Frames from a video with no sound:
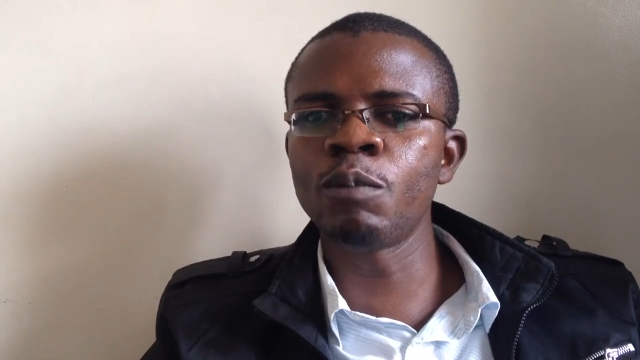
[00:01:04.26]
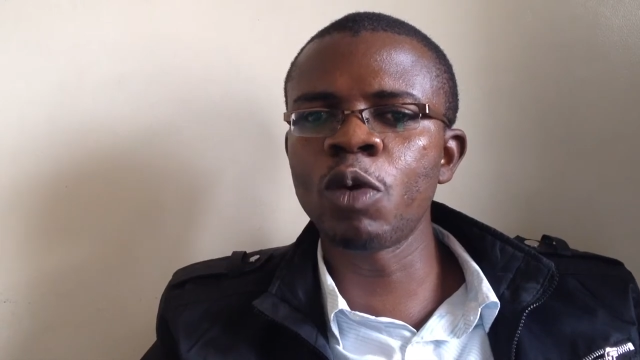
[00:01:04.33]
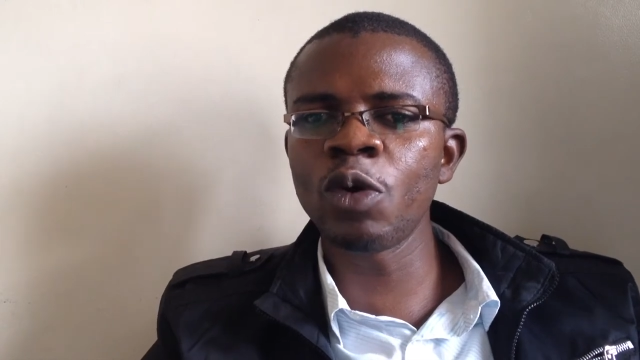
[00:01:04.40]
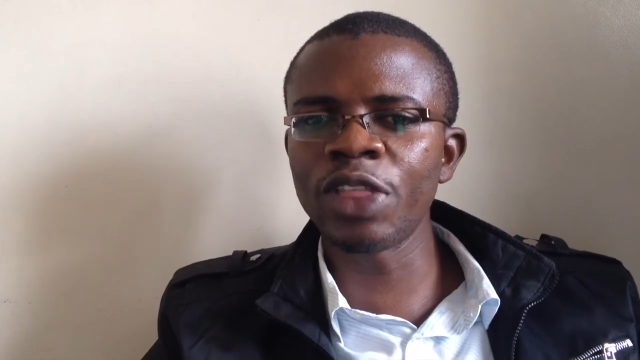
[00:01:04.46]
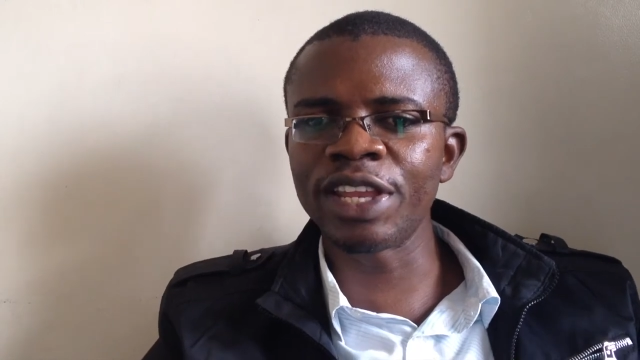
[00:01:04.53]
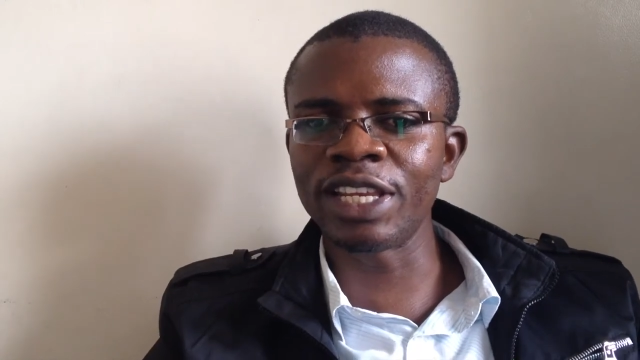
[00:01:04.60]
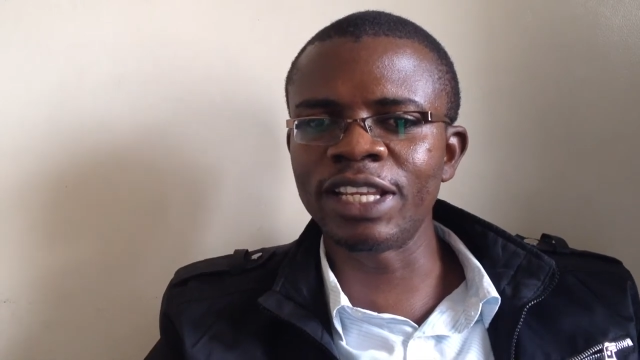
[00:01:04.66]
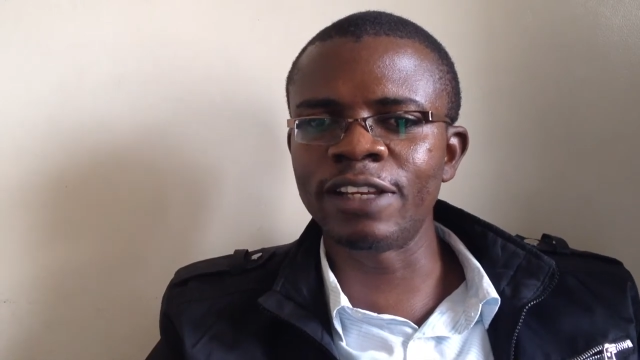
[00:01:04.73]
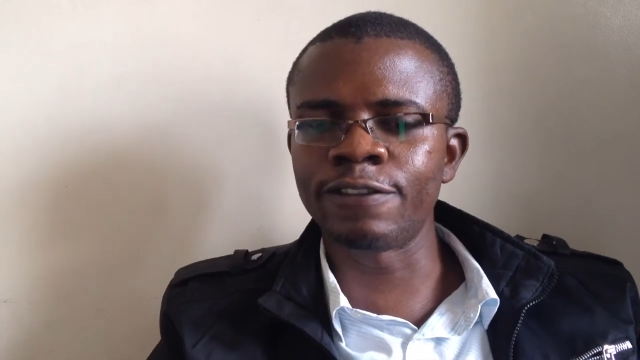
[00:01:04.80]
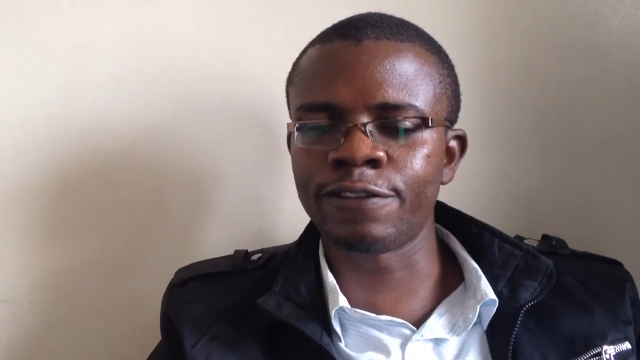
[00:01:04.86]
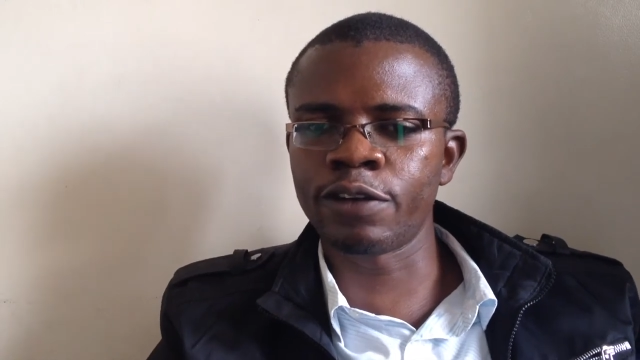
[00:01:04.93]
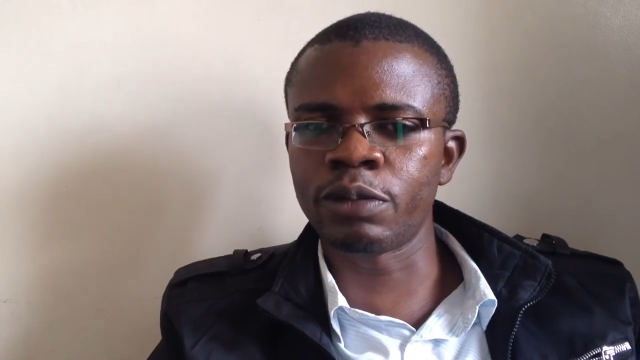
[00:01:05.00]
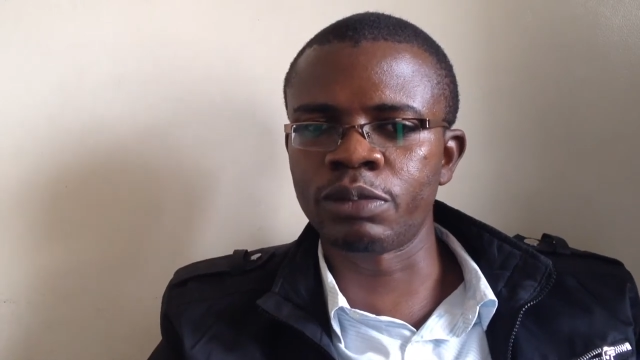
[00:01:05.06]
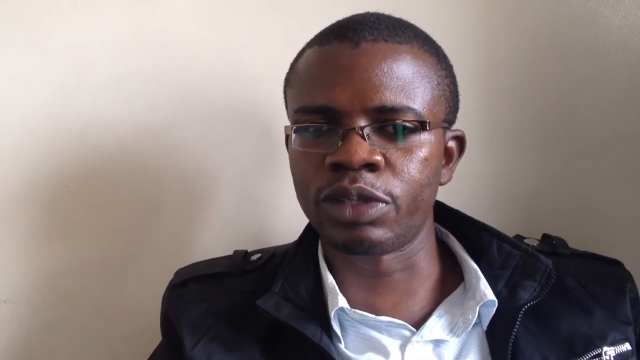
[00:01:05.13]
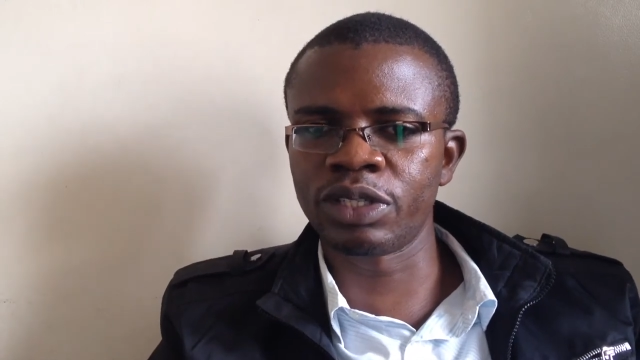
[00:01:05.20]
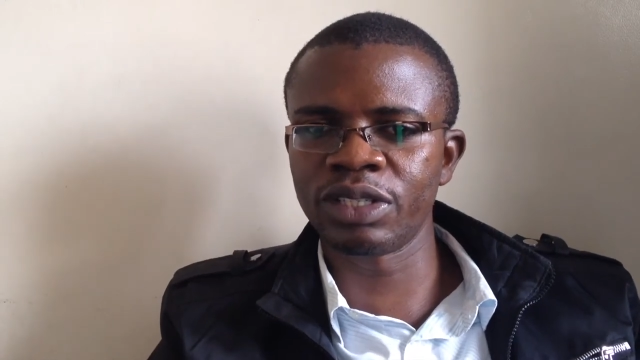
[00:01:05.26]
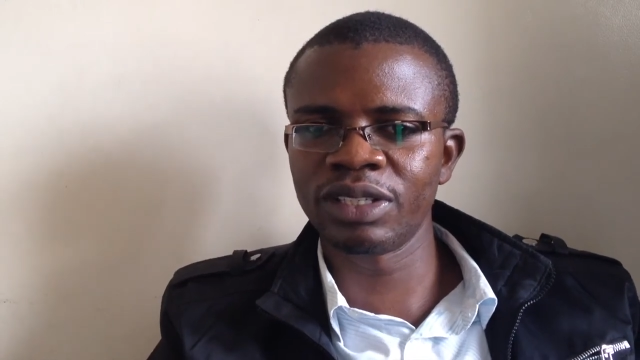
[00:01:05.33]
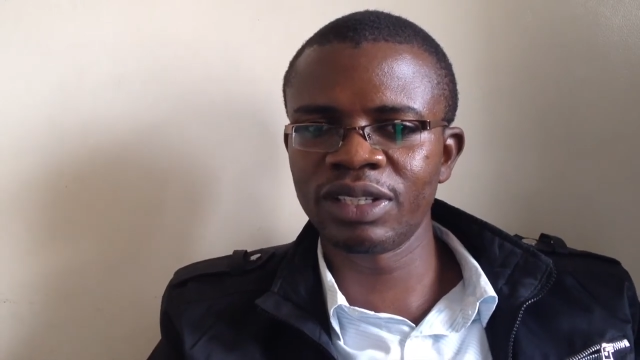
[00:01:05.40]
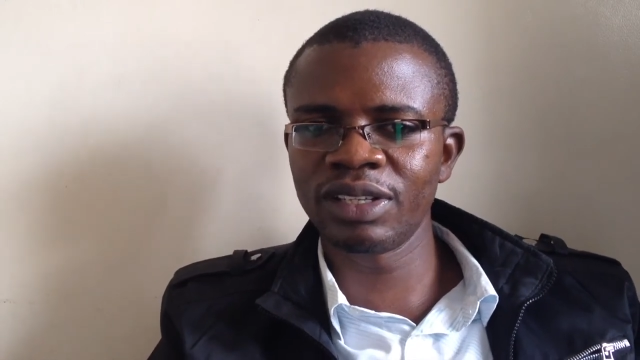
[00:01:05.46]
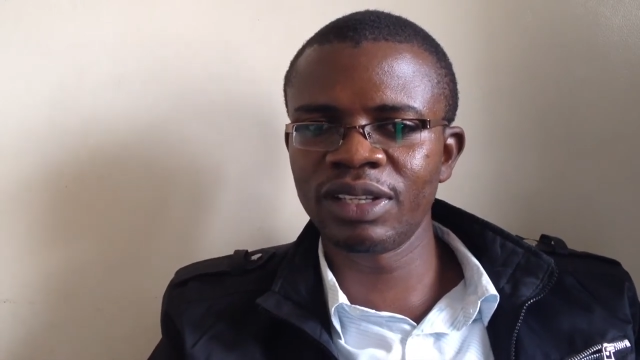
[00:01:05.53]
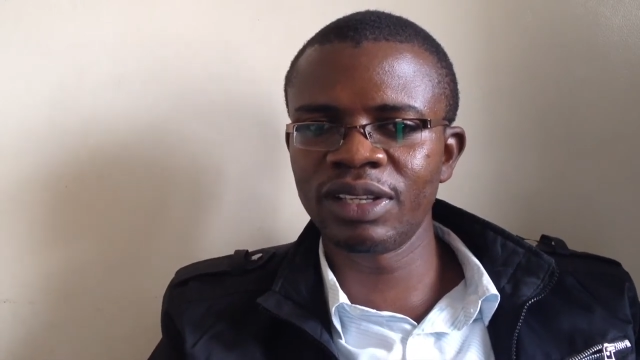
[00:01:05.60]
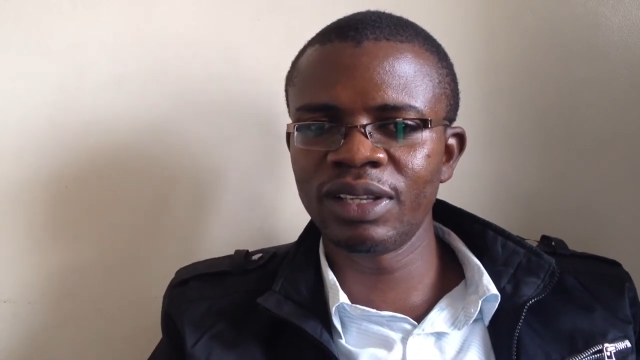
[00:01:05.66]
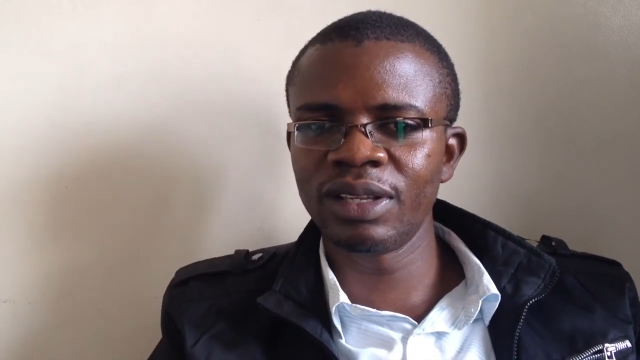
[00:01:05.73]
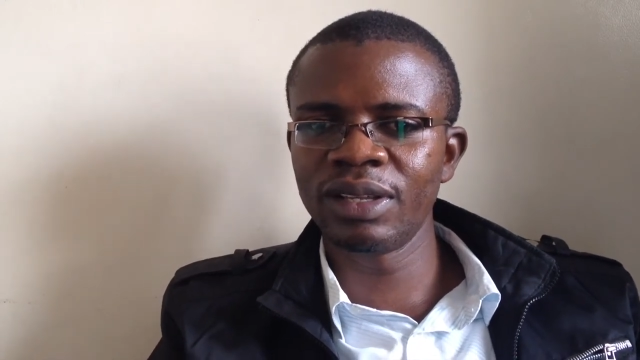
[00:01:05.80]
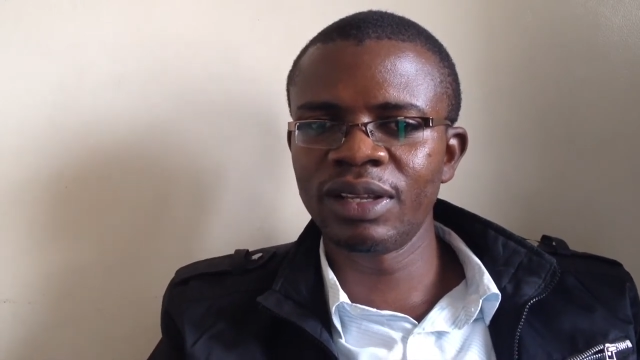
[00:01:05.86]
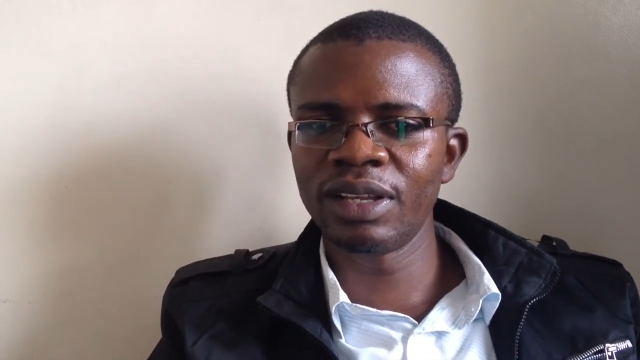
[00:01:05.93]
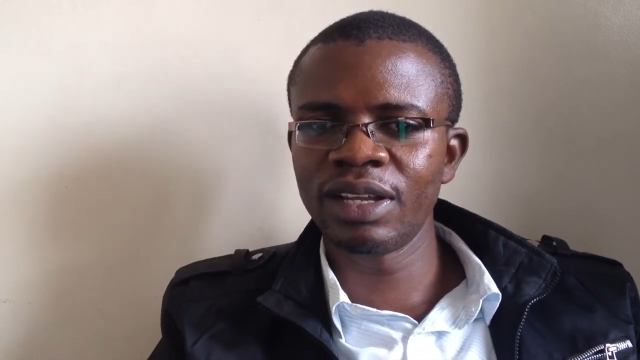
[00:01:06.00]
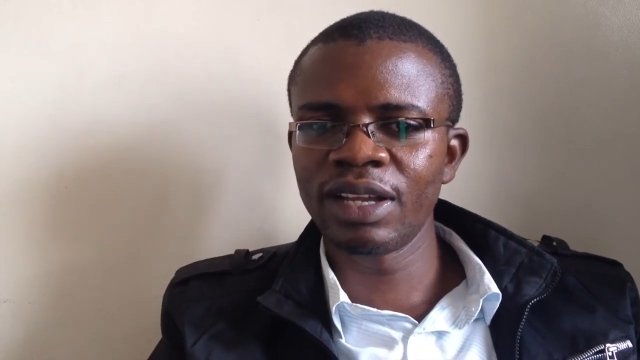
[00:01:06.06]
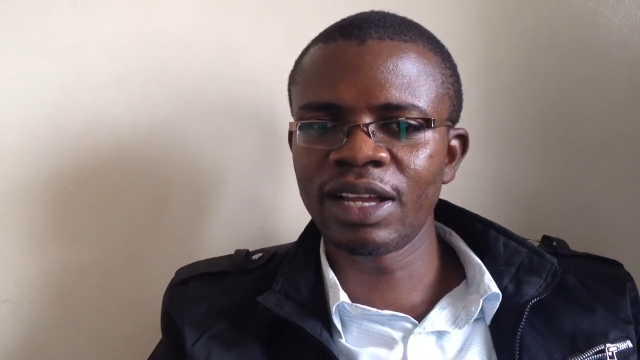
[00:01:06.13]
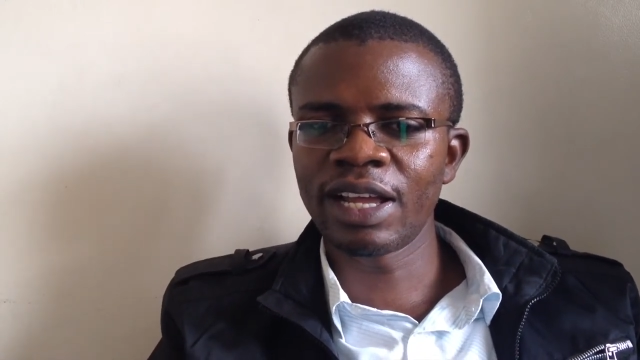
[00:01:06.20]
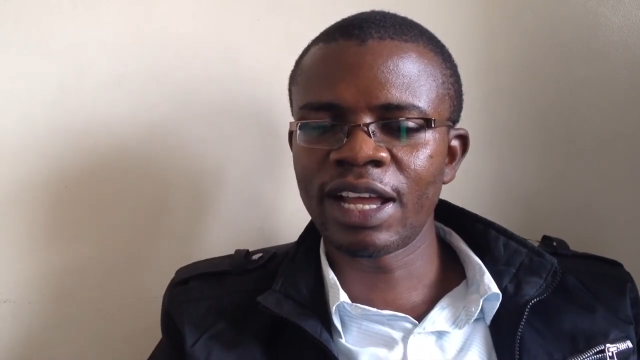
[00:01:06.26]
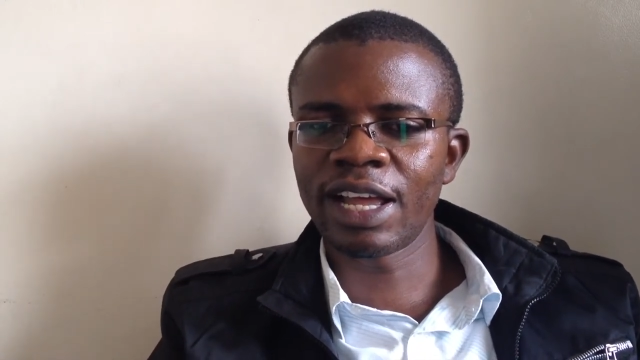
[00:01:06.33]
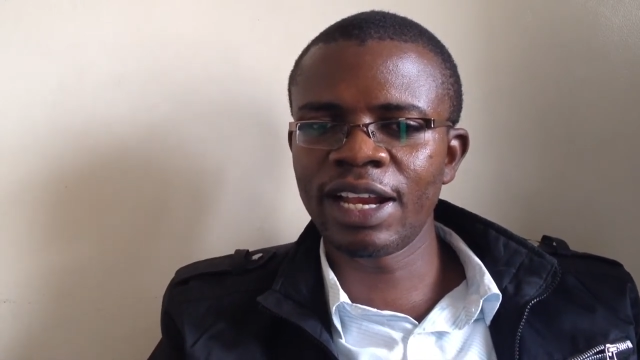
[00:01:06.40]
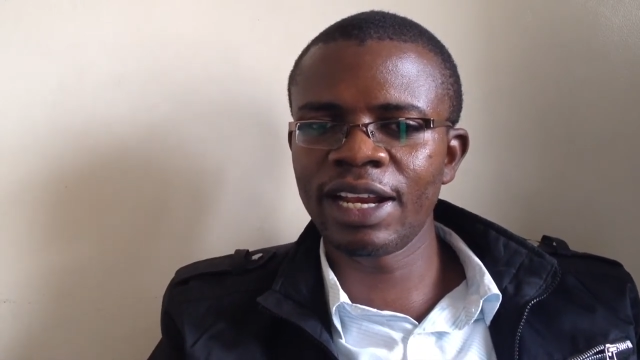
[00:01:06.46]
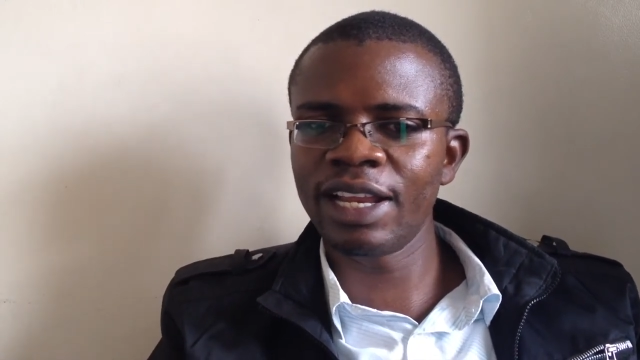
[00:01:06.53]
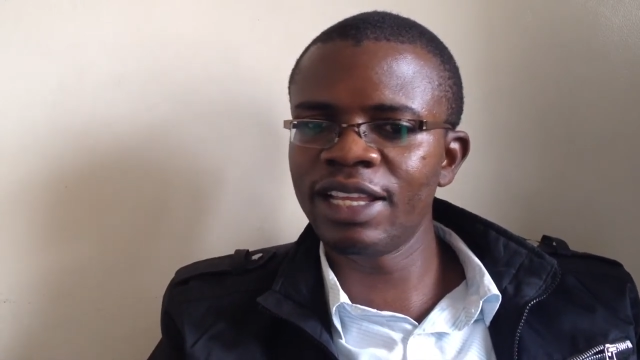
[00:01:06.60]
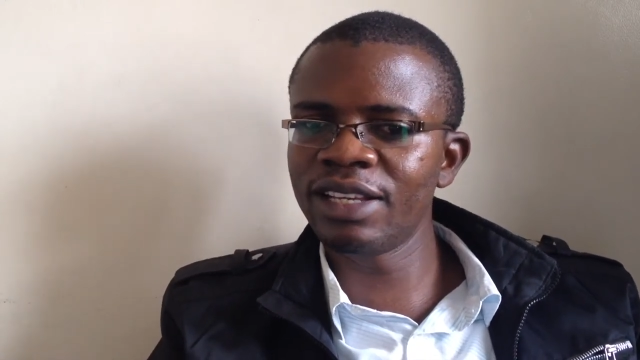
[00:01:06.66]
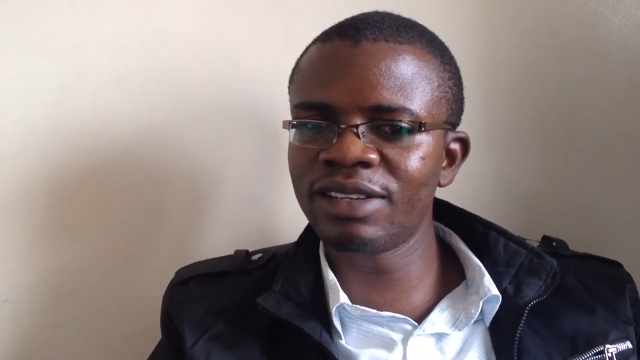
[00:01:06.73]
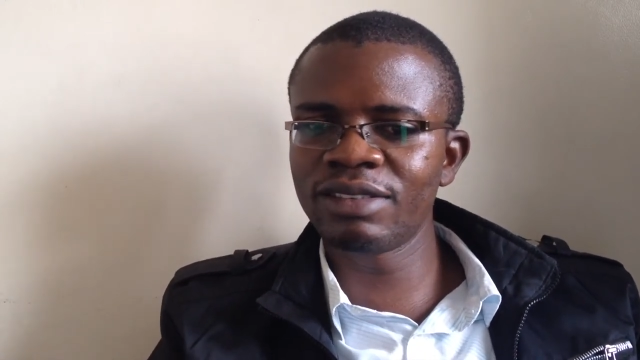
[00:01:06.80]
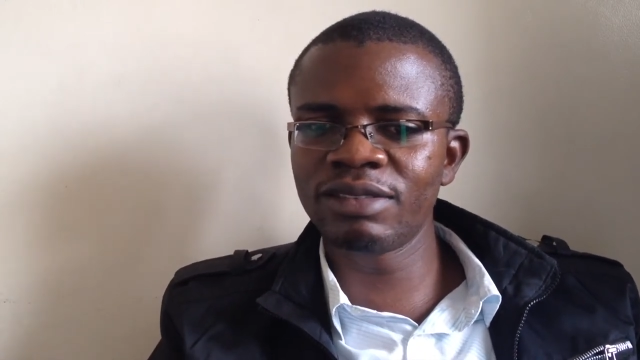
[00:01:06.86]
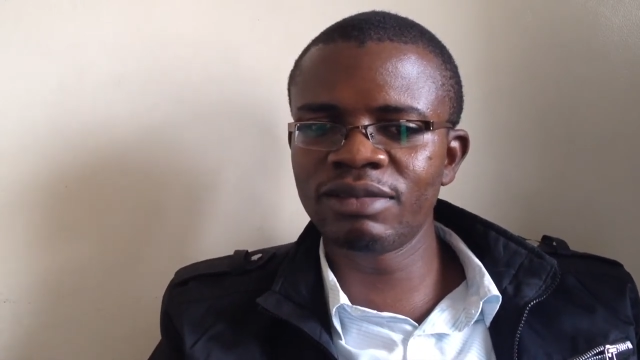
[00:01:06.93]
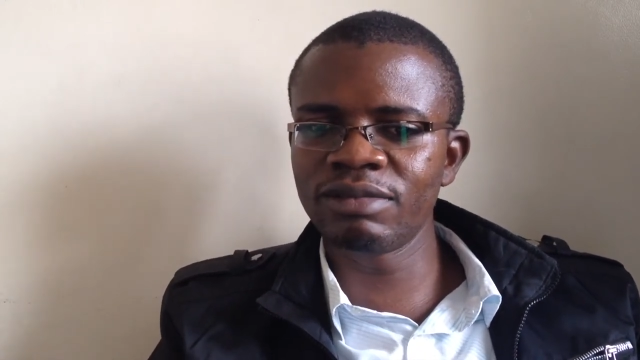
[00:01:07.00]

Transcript: more than informed. Unlike